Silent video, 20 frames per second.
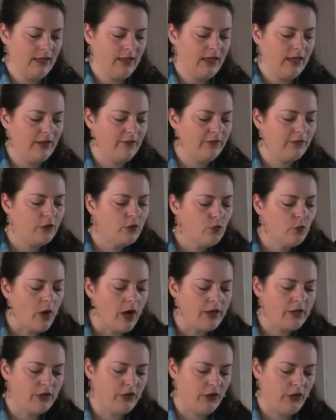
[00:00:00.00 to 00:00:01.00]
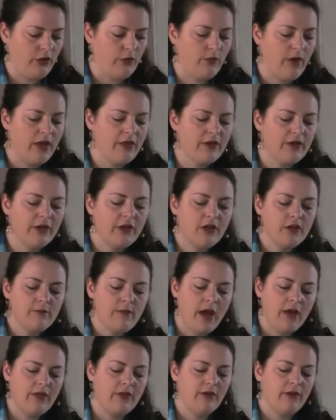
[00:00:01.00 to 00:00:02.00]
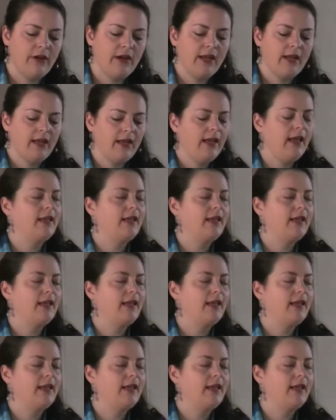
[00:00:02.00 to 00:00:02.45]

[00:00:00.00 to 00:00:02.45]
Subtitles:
If you wonder whether your mothering